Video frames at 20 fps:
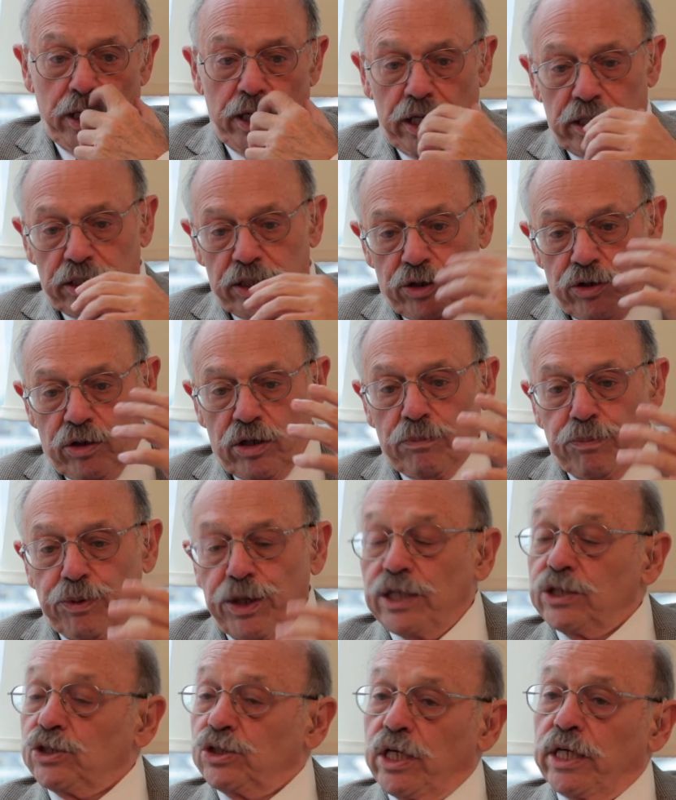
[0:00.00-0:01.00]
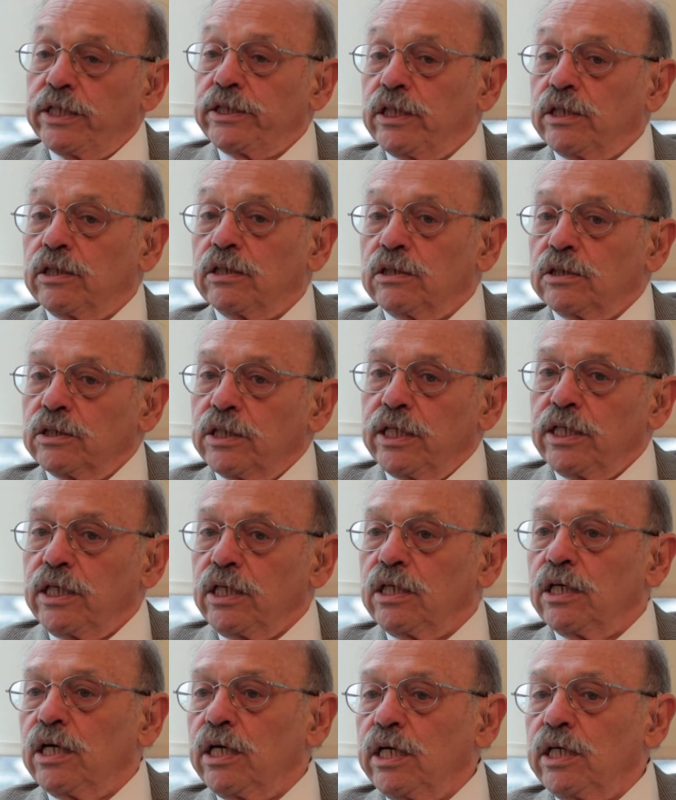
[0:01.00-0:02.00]
and there on page
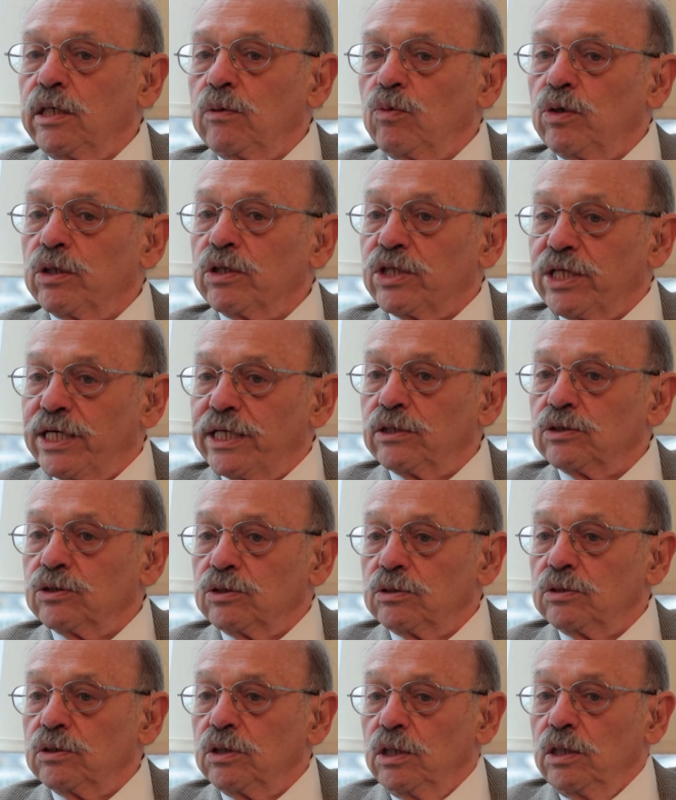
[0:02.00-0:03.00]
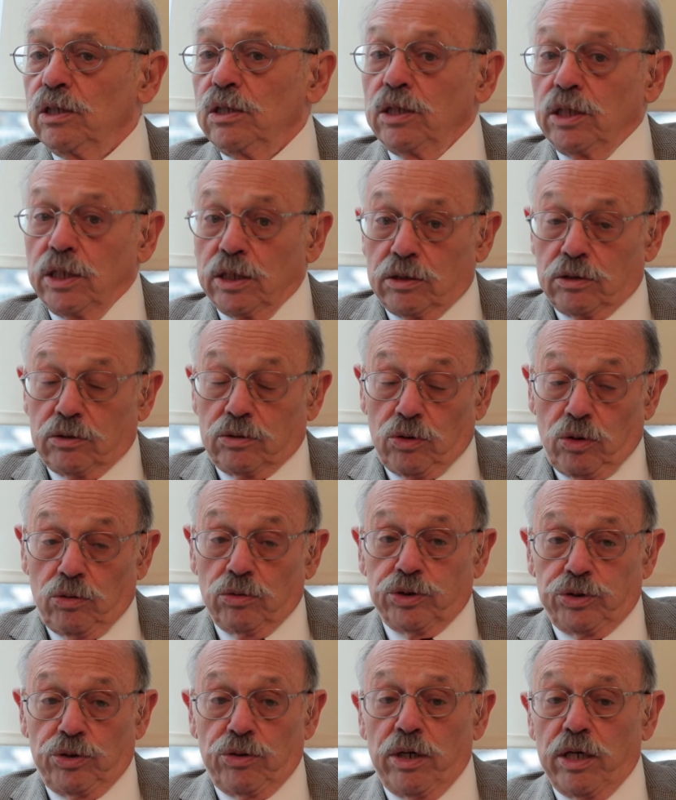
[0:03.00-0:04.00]
999 and 1000, it
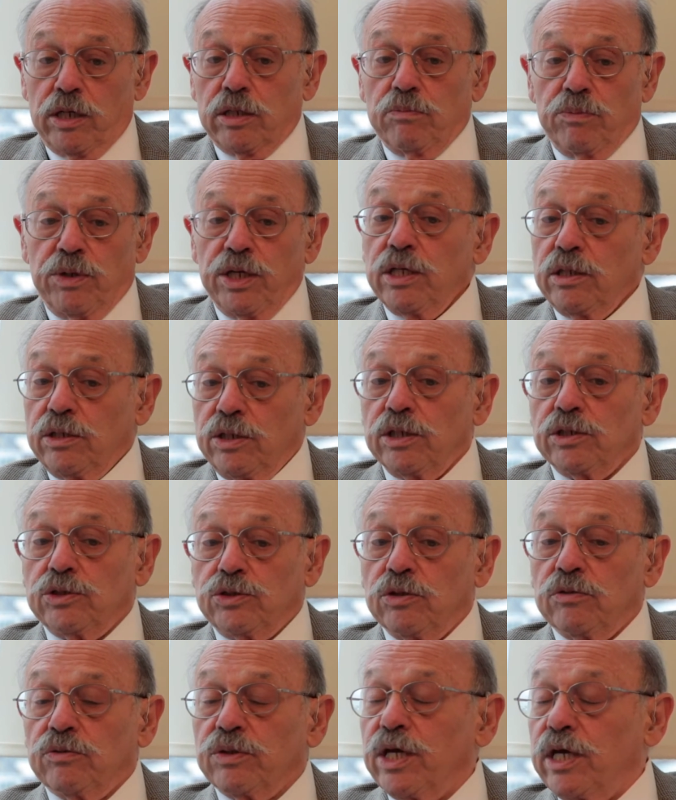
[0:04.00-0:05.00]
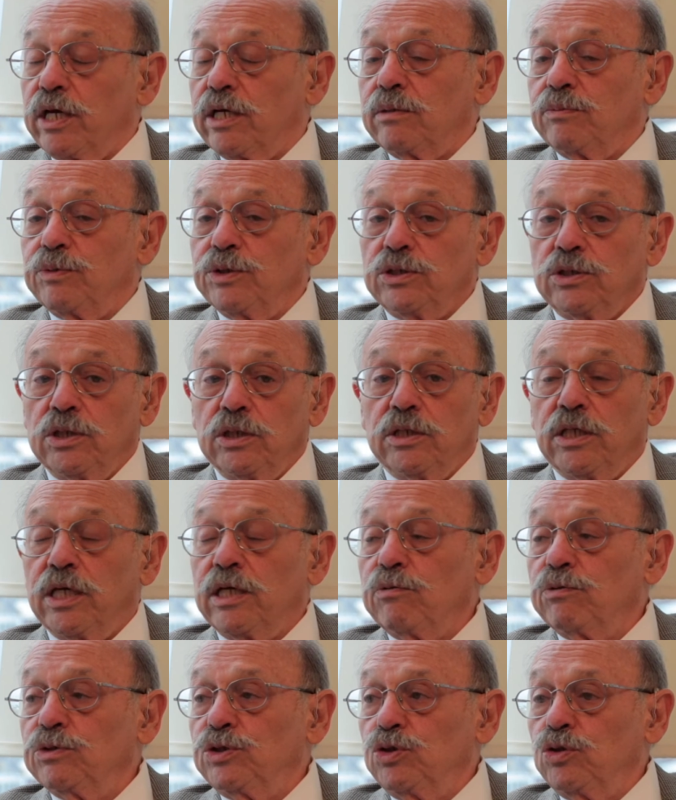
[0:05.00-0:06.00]
told you how to make tincture of cannabis and that
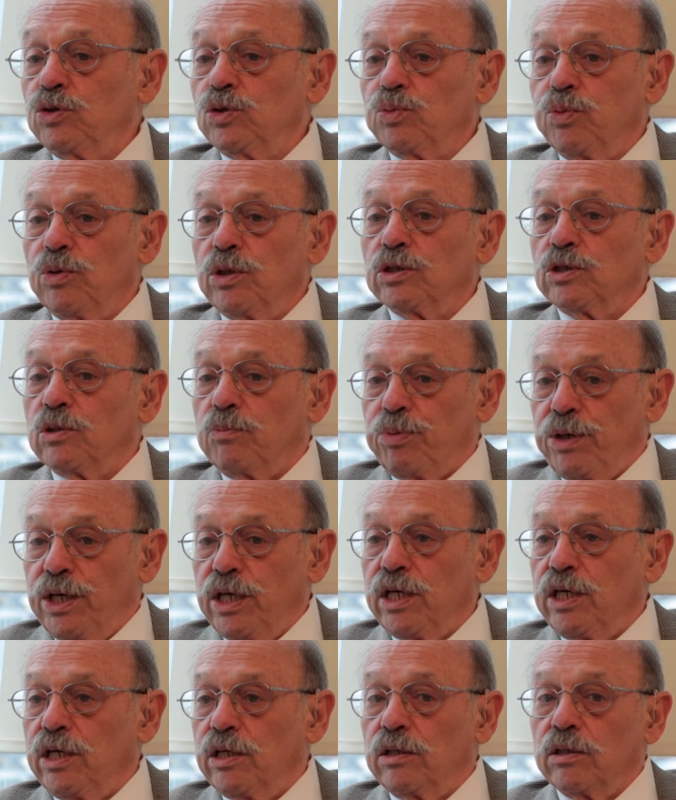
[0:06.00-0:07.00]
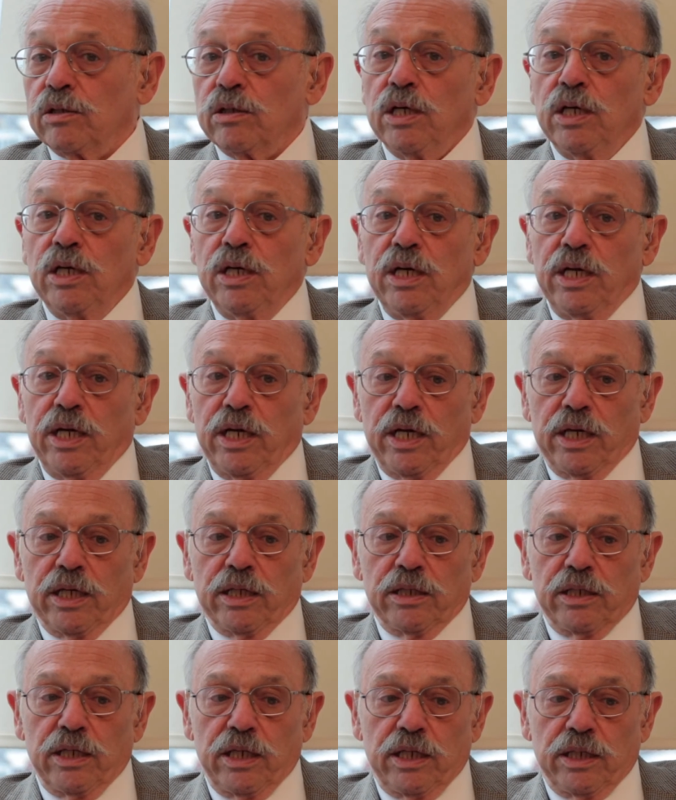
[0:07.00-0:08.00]
it was useful as a painkiller
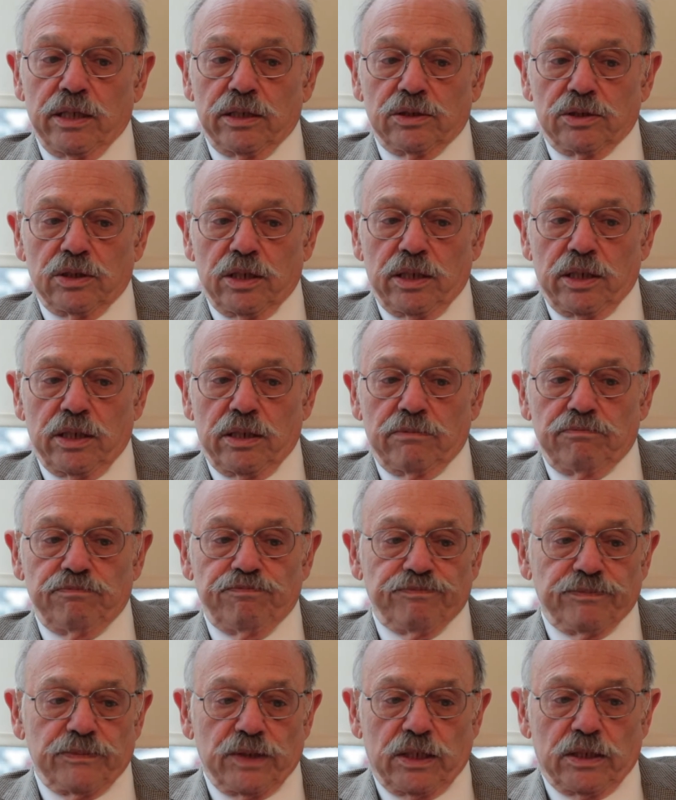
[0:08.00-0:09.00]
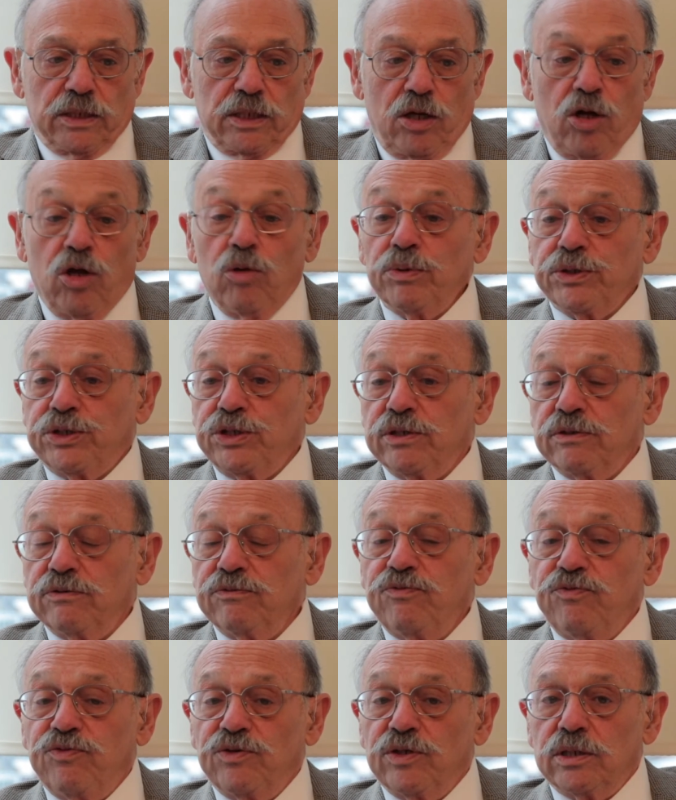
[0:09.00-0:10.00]
and as a
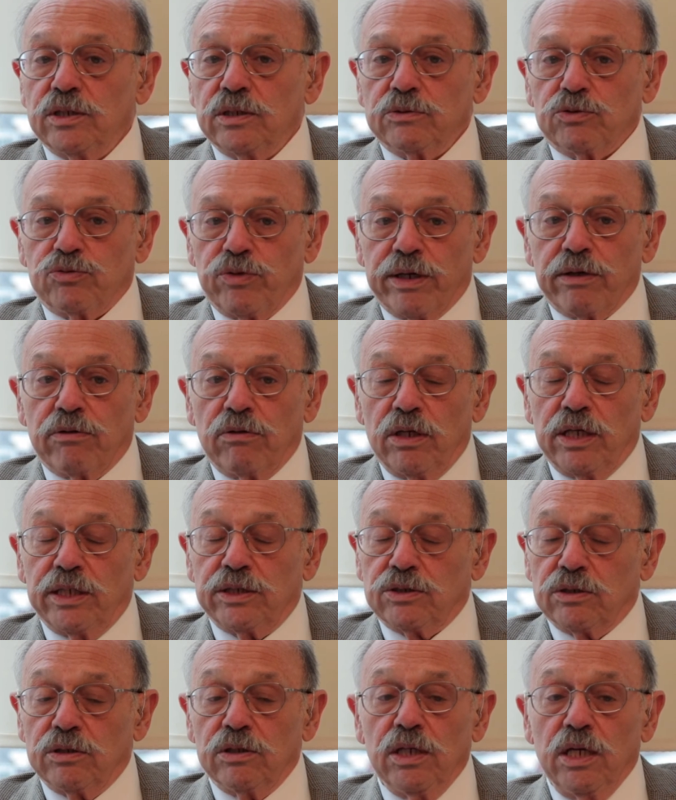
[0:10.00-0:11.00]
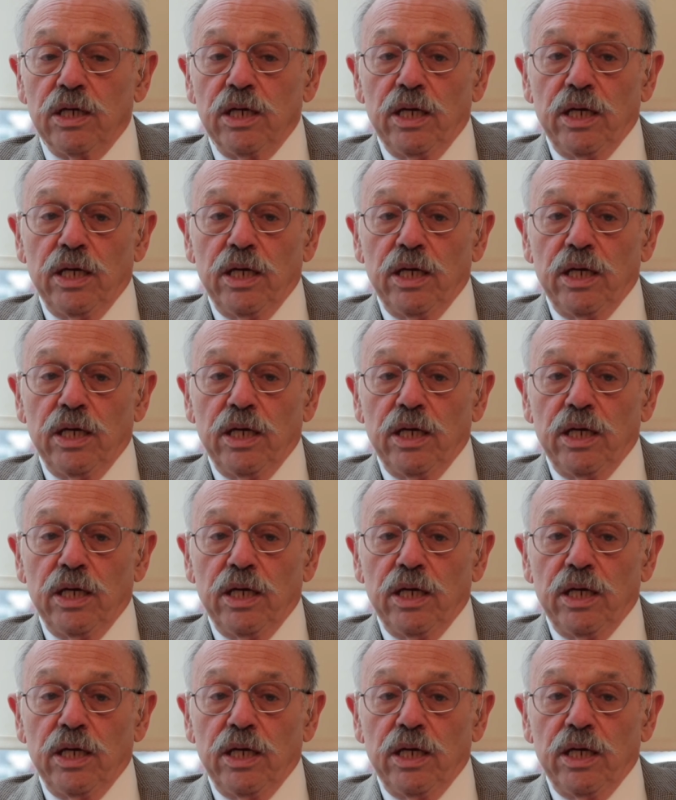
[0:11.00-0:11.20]
calmative, tranquilizer.